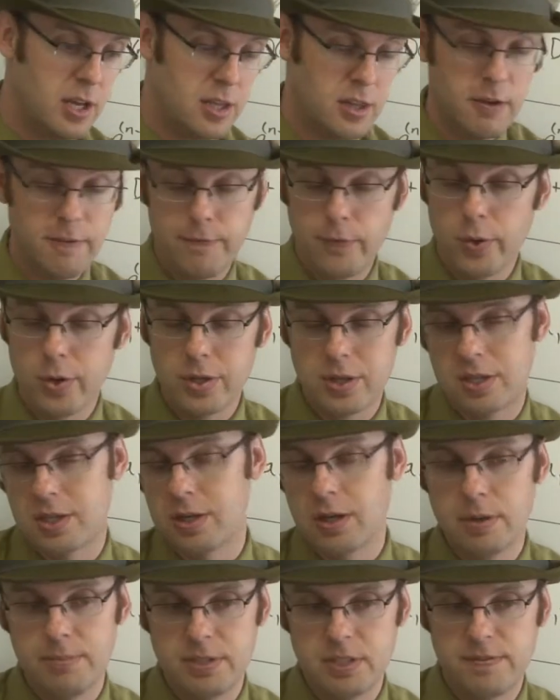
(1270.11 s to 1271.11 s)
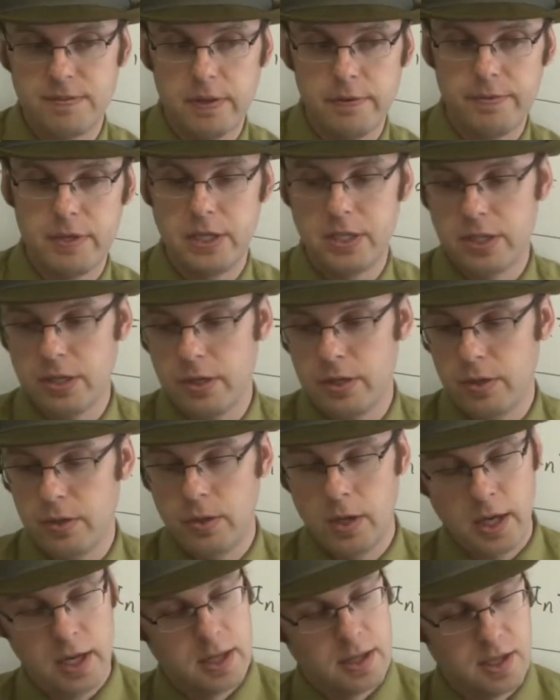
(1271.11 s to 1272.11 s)
the 4th term is
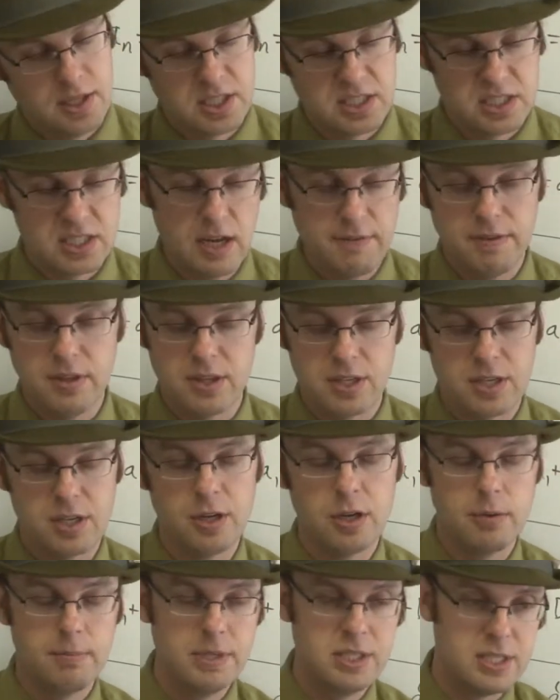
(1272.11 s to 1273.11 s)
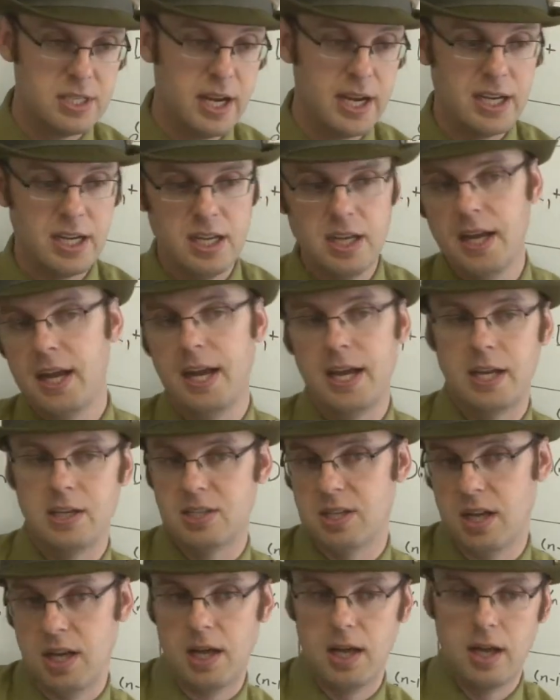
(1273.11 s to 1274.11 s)
52, the 7th term is 98.